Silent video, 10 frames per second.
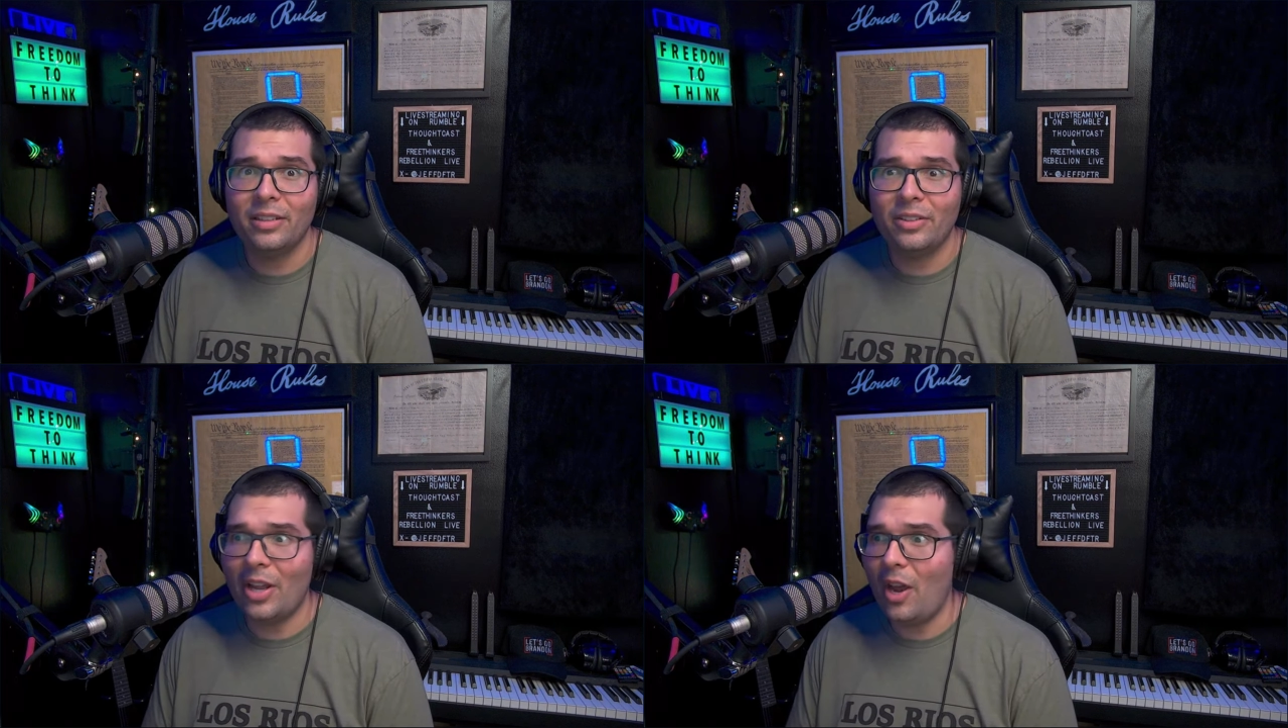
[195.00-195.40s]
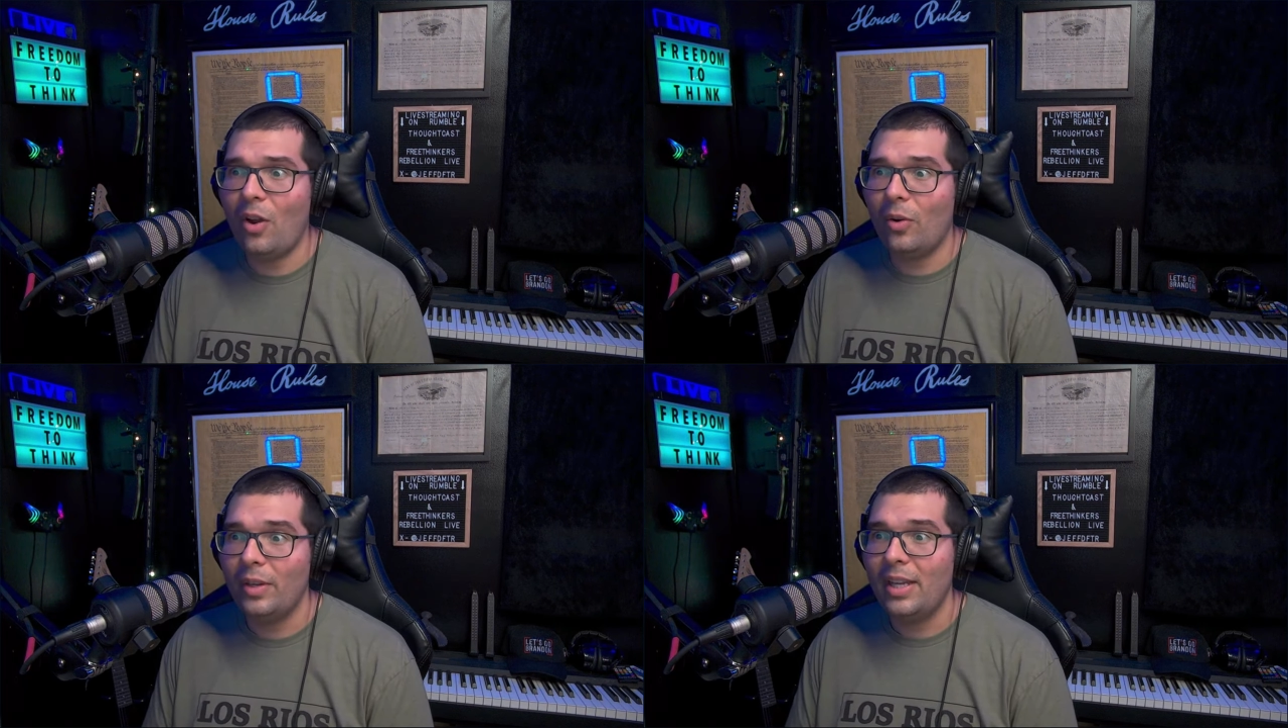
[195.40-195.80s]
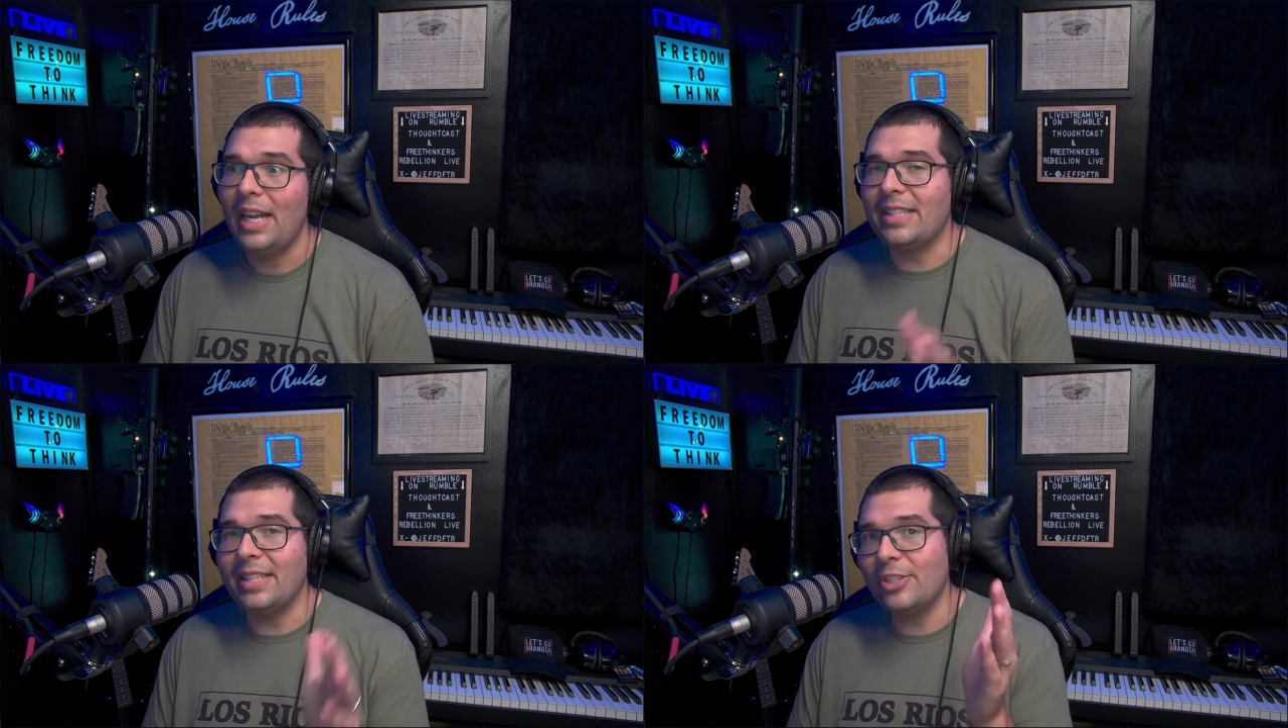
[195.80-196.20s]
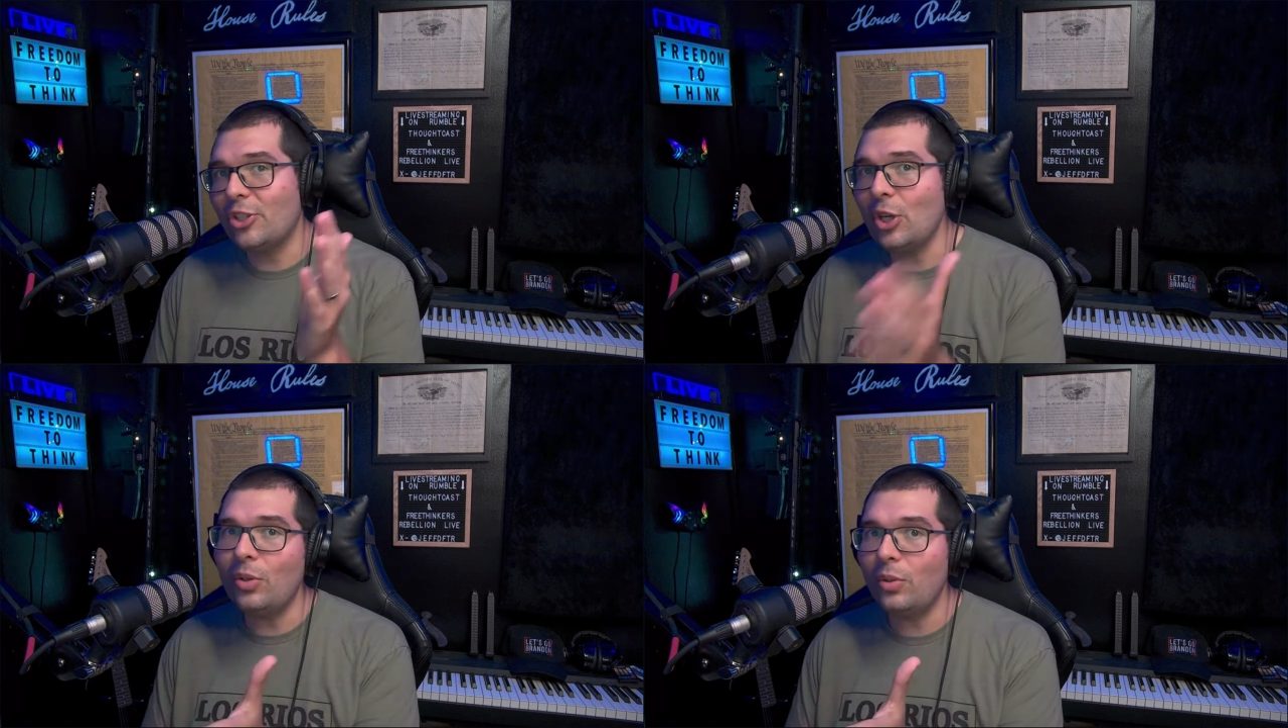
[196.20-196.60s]
No. It's a
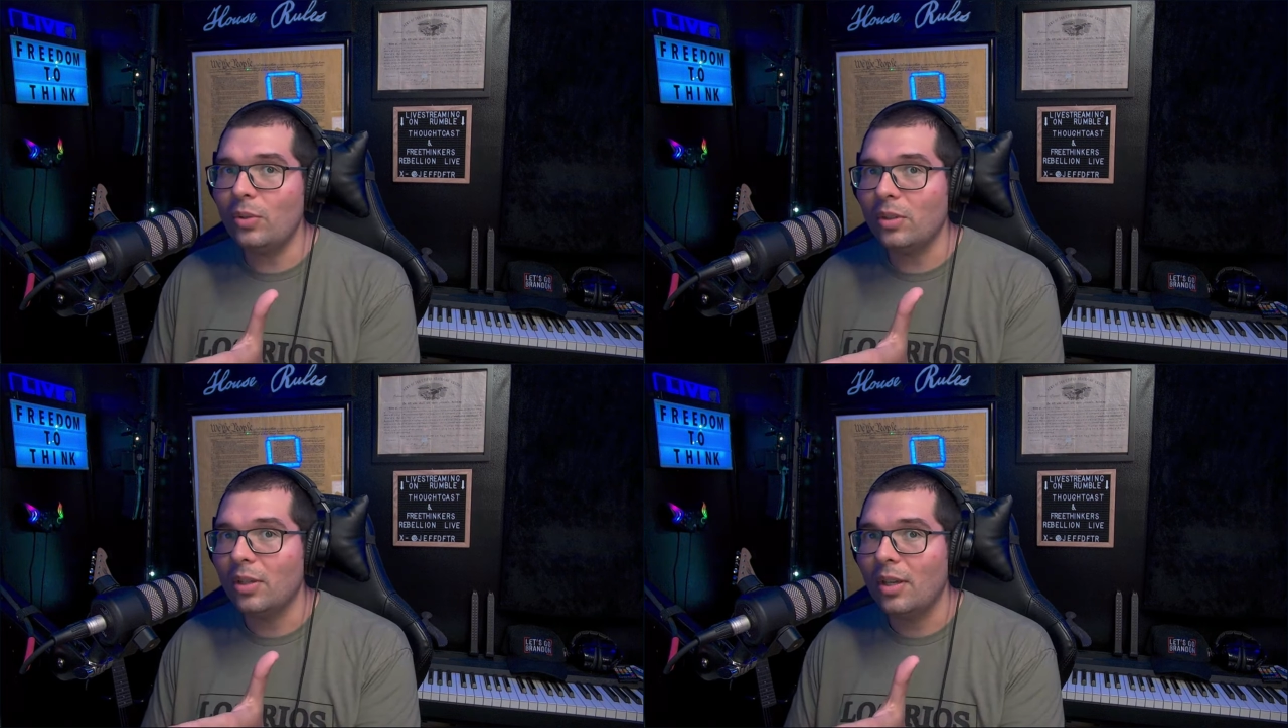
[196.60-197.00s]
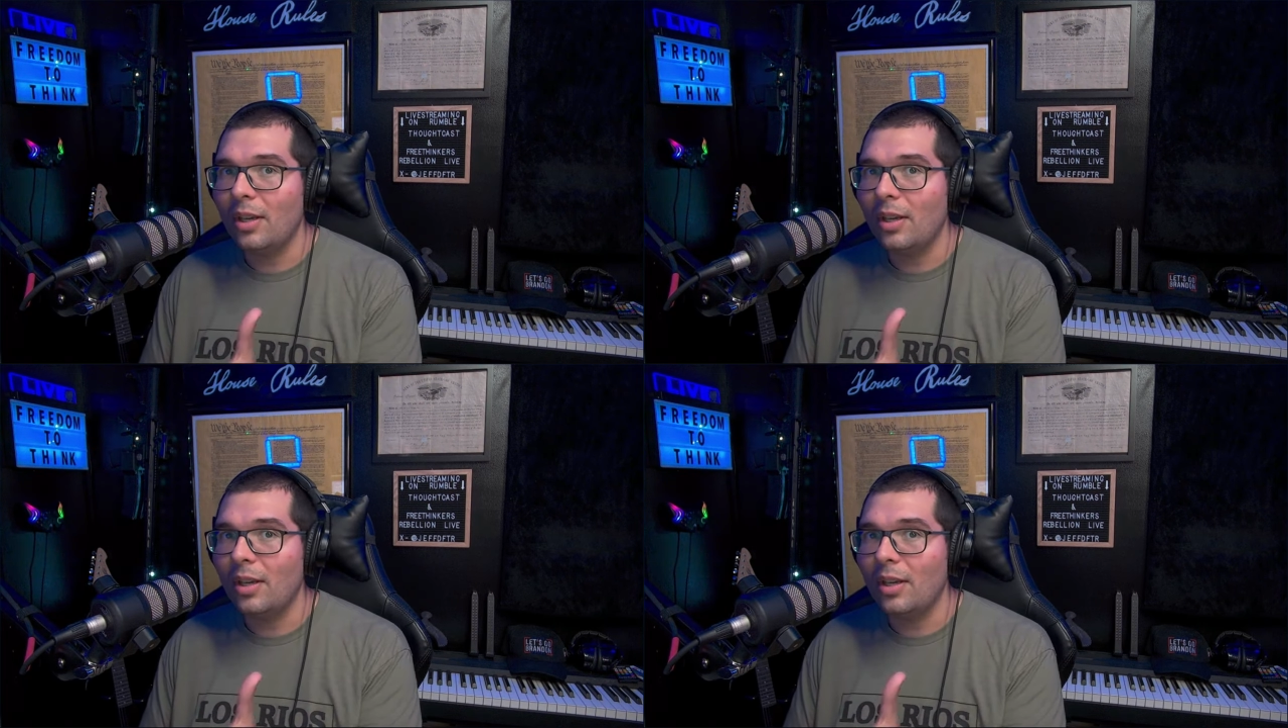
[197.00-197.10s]
dude